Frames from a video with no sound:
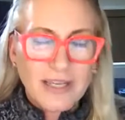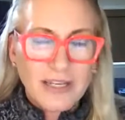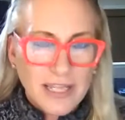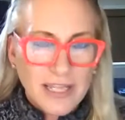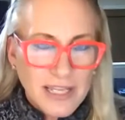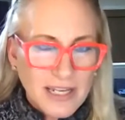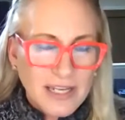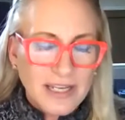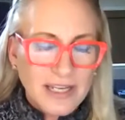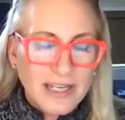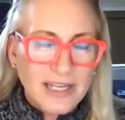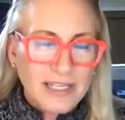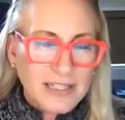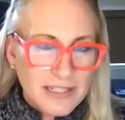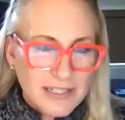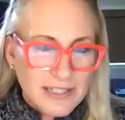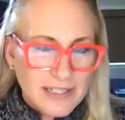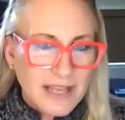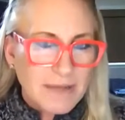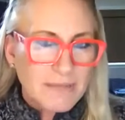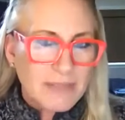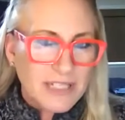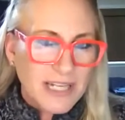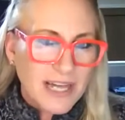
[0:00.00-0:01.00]
and eating at the
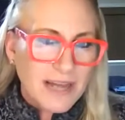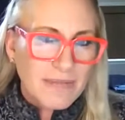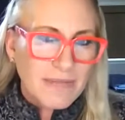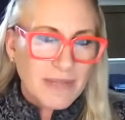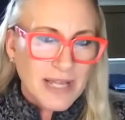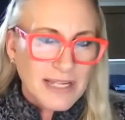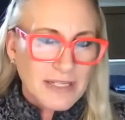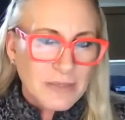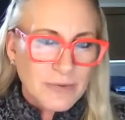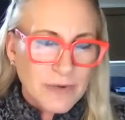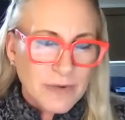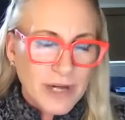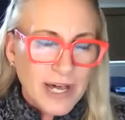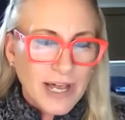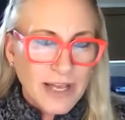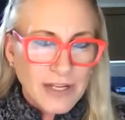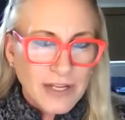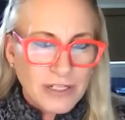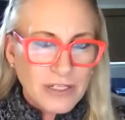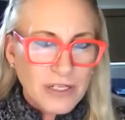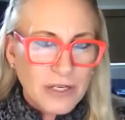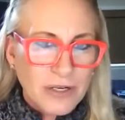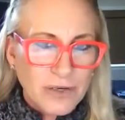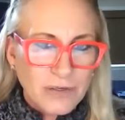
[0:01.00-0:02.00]
same time. That's why I
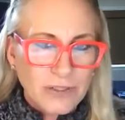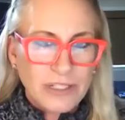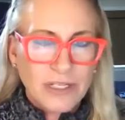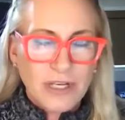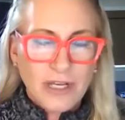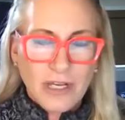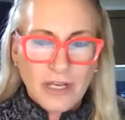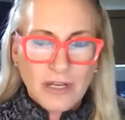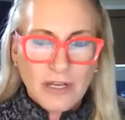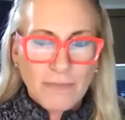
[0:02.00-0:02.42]
choked.